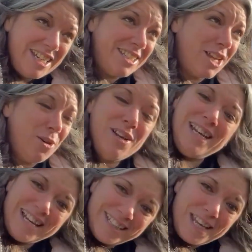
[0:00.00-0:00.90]
So
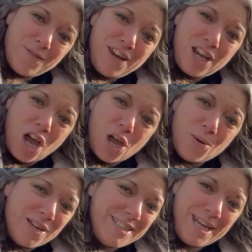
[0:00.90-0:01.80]
let's give it a
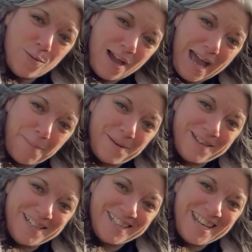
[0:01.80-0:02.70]
go, see what
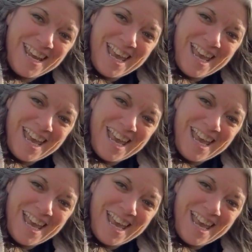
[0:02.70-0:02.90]
happens.